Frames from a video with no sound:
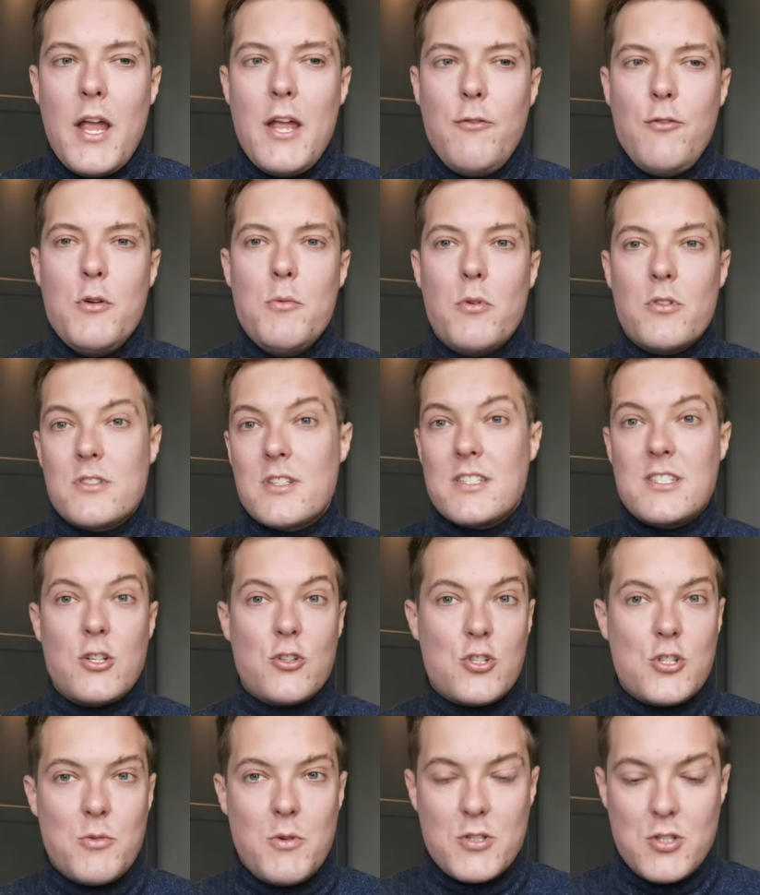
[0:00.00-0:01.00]
If you want to
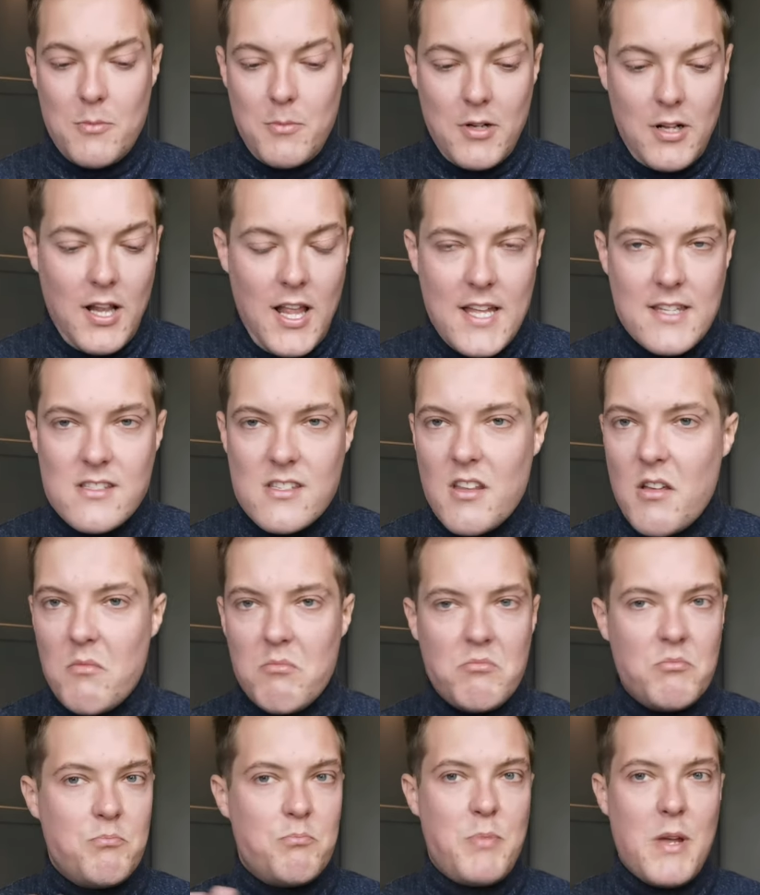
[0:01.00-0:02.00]
still do a double cleanse,
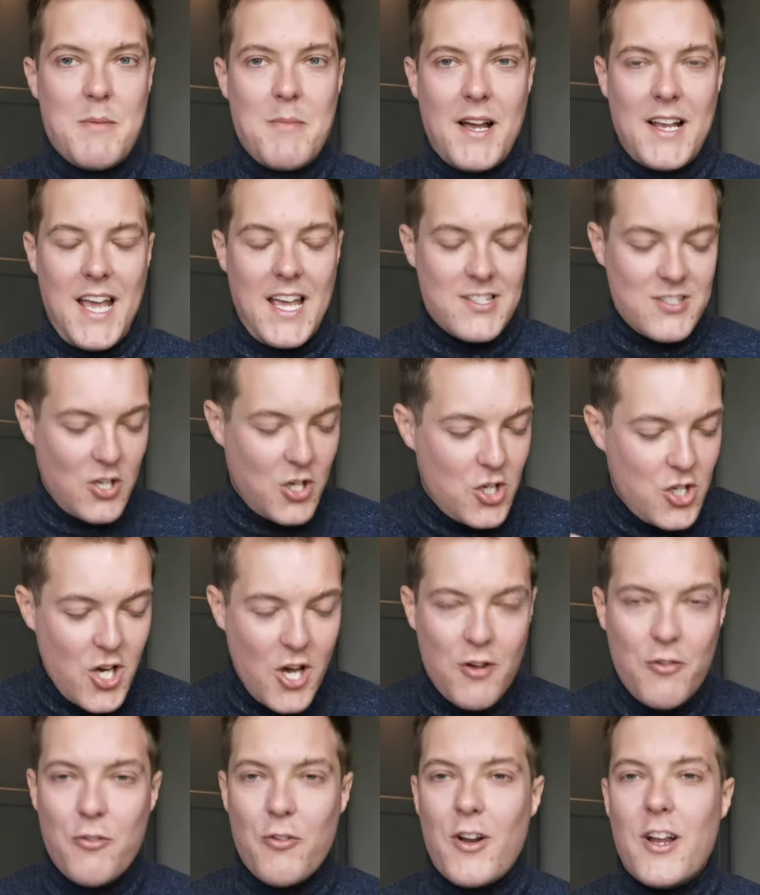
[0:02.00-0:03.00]
be my guest,
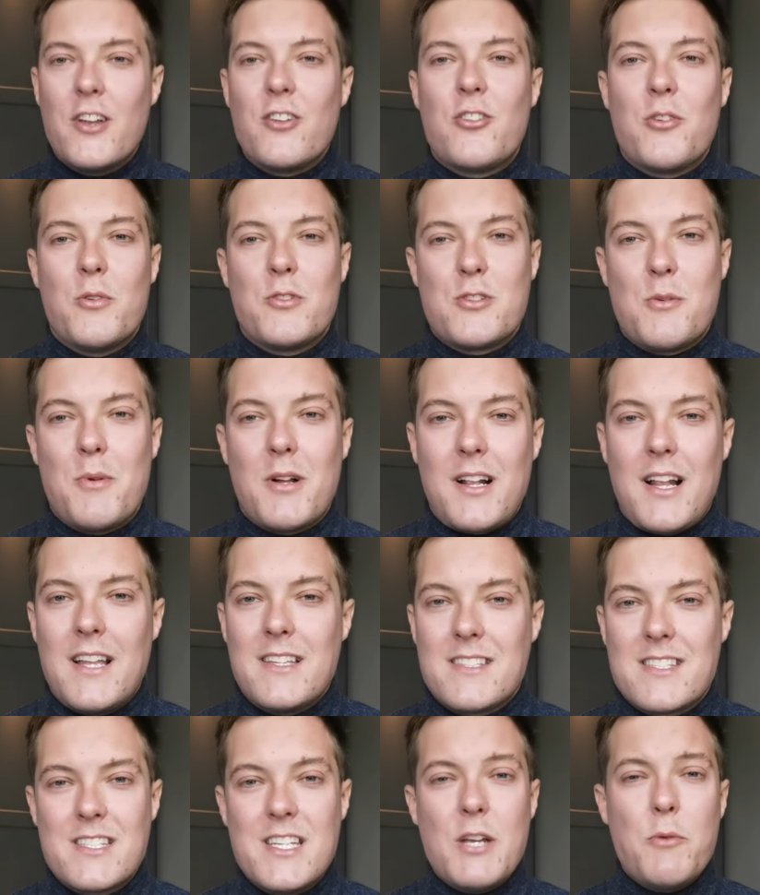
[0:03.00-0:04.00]
go for it and do a double
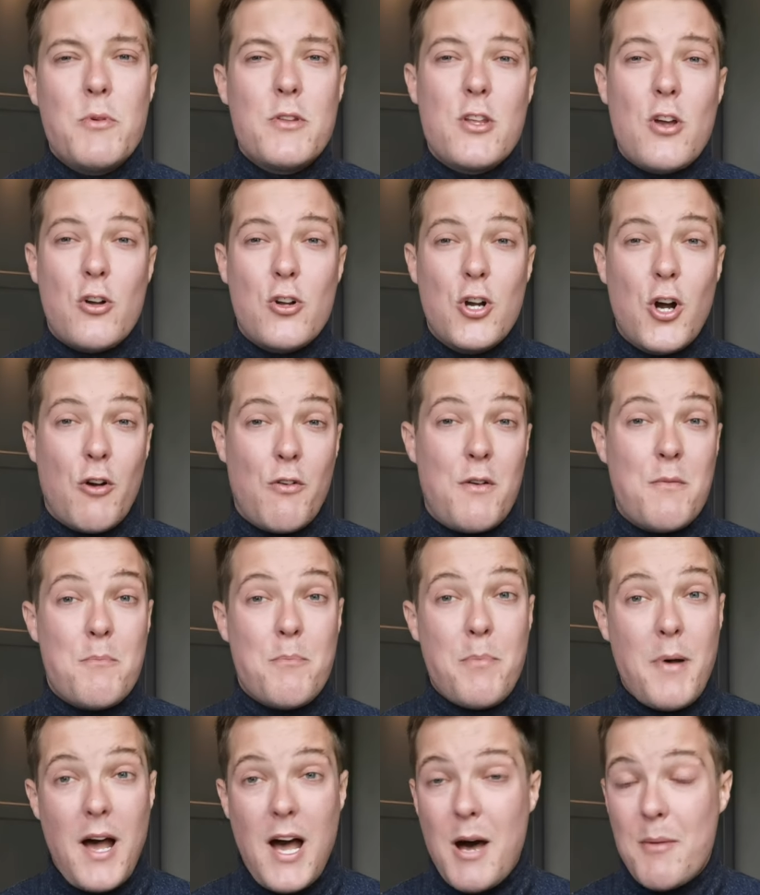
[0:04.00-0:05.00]
cleanse. Stick with your
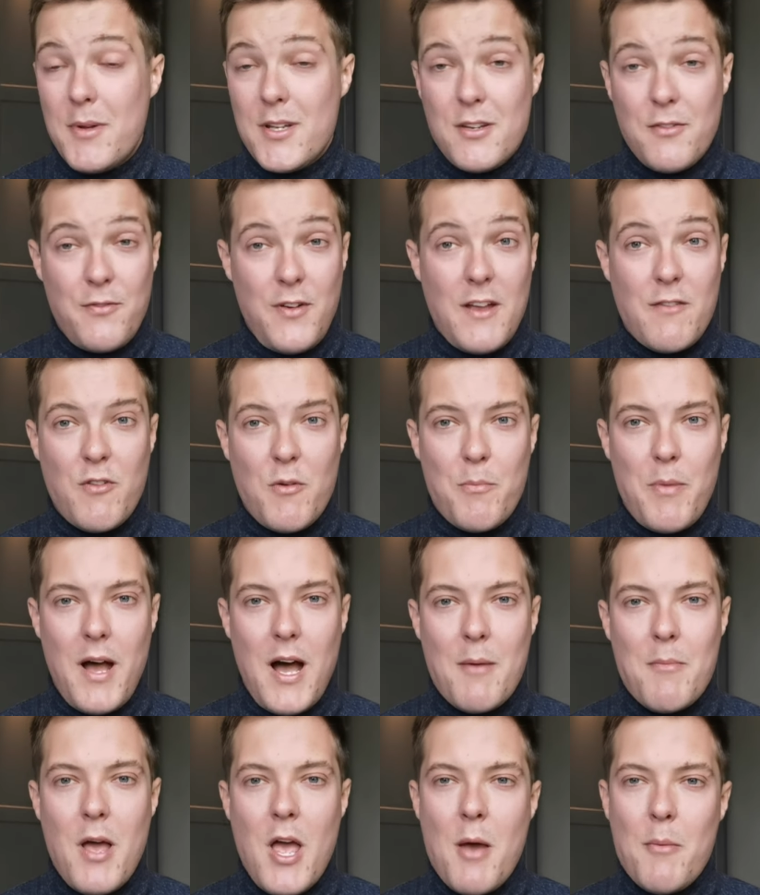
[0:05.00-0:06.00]
current balm and your favourite
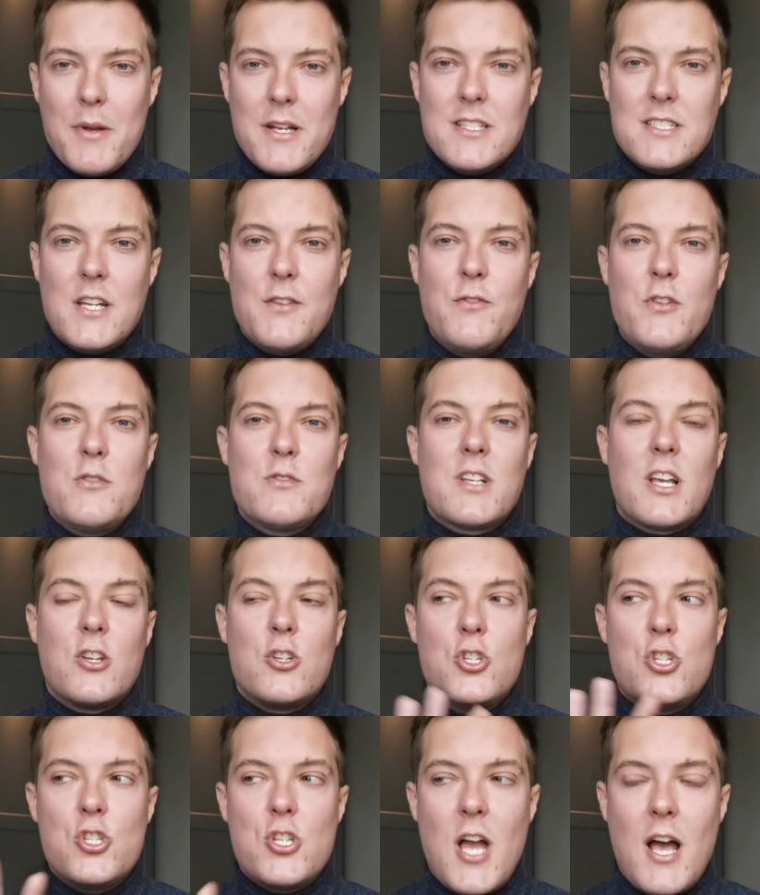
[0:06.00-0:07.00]
balm, but instead of
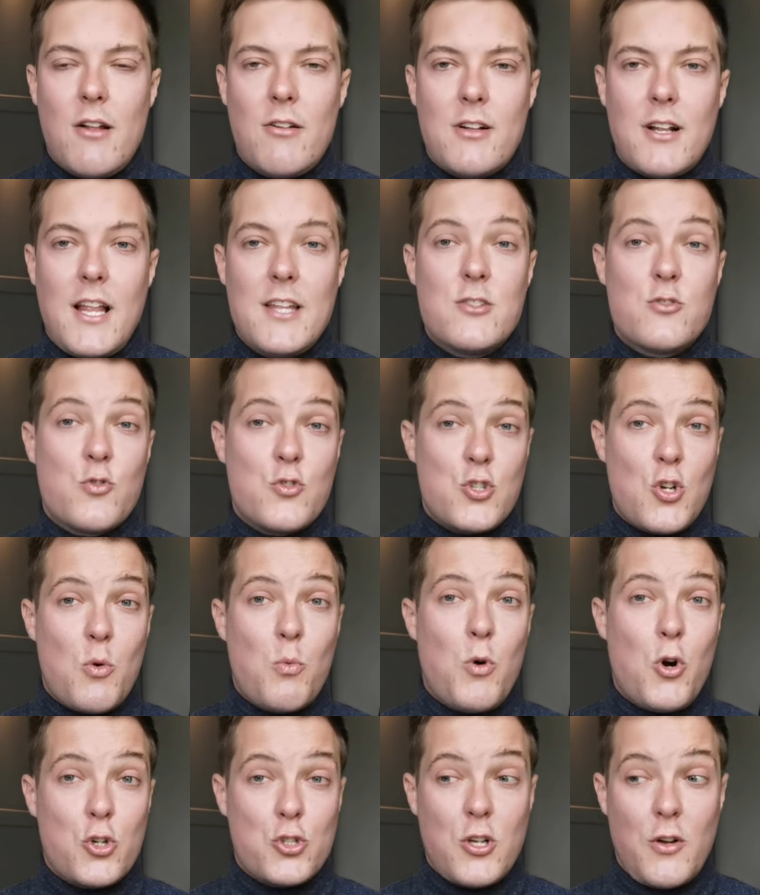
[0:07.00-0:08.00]
using a gel cleanser as
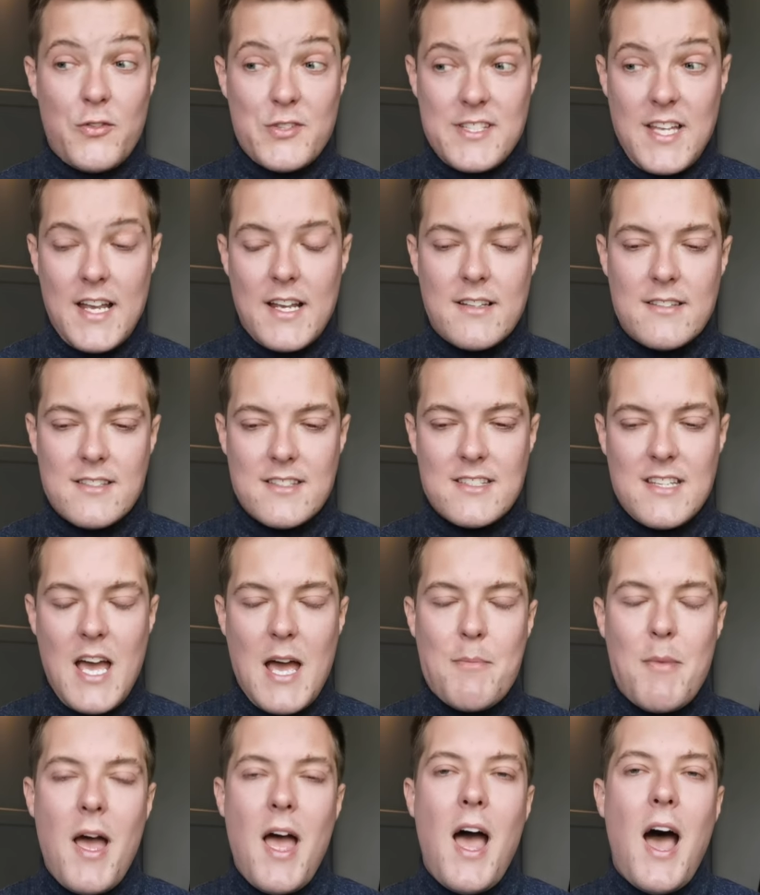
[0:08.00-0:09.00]
your wash-off second
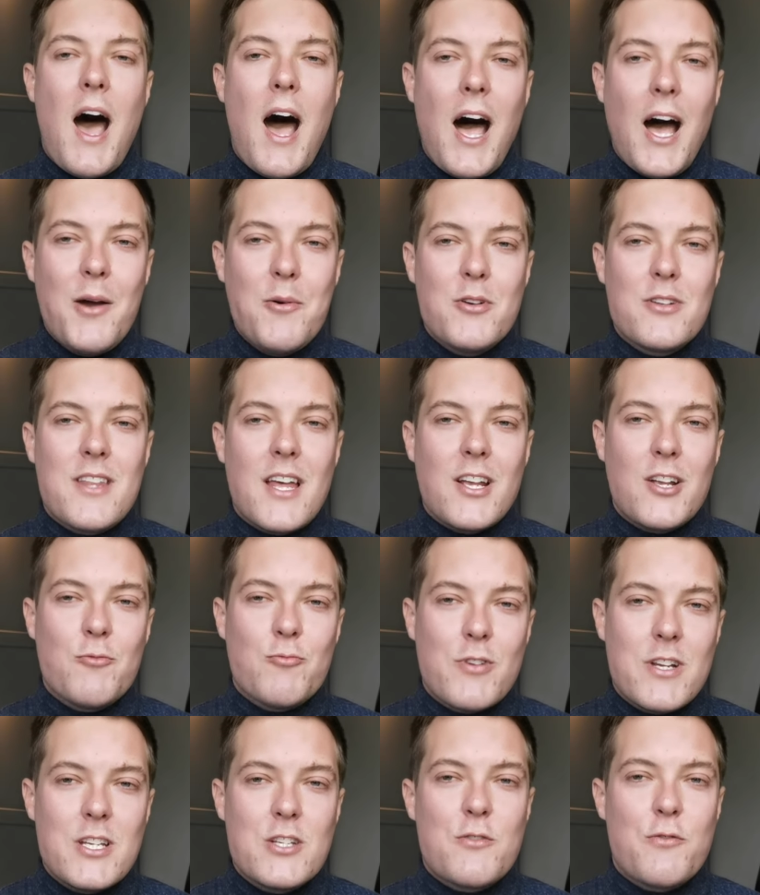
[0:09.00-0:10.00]
step, I would
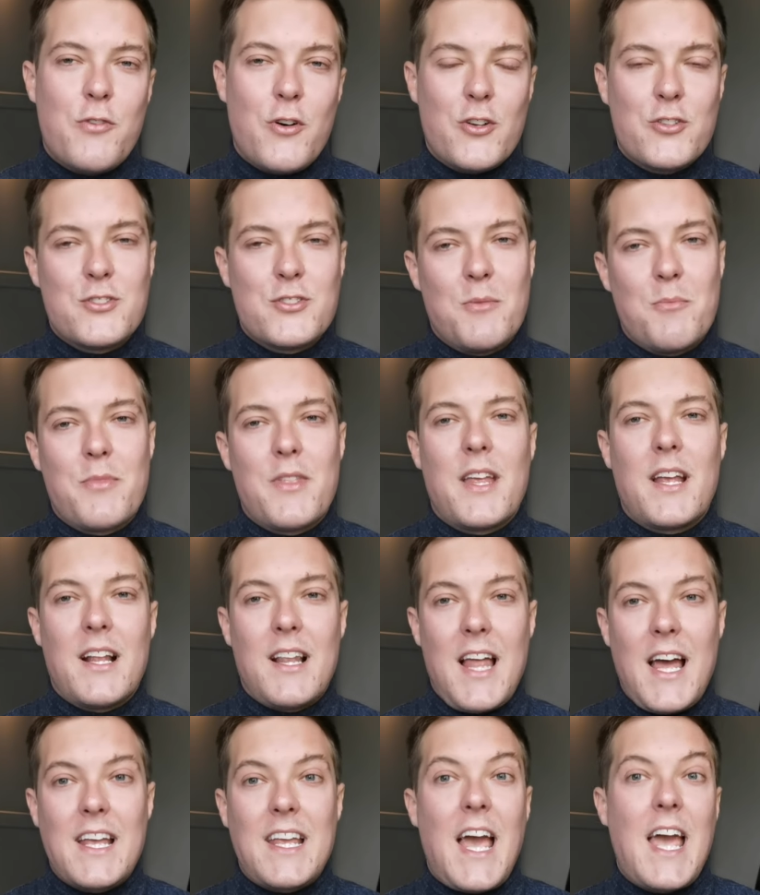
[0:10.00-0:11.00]
then reach for
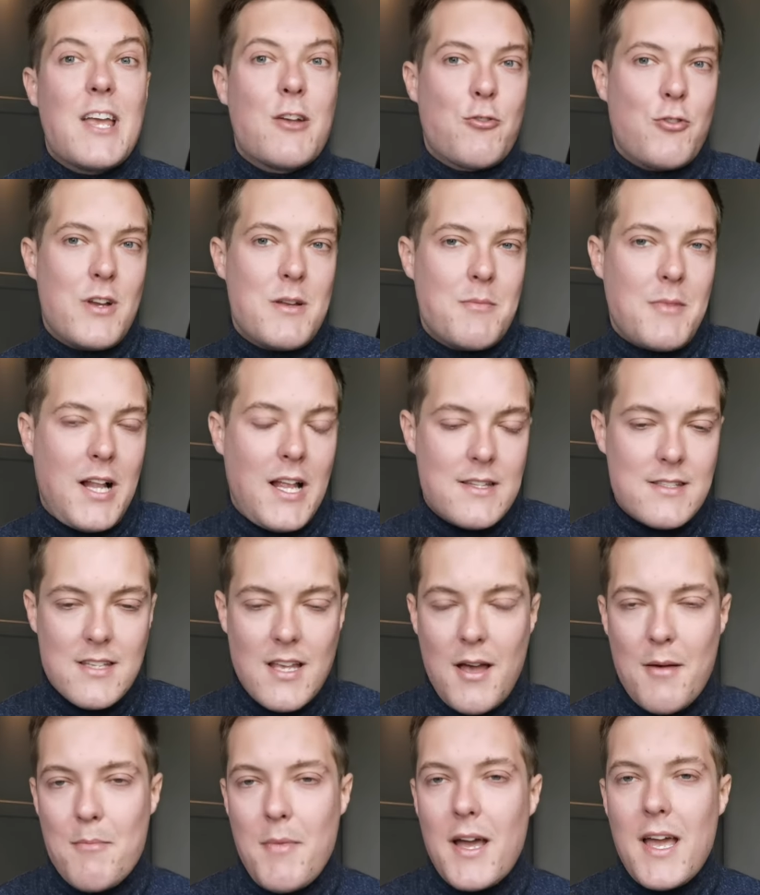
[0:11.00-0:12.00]
something like a cream cleanser.